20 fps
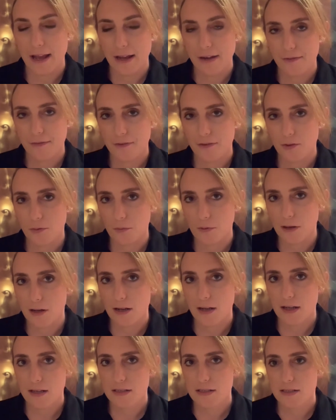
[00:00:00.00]
for the
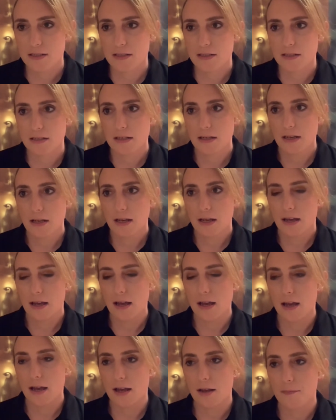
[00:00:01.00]
worst.
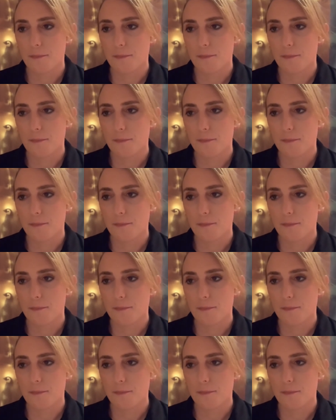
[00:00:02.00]
I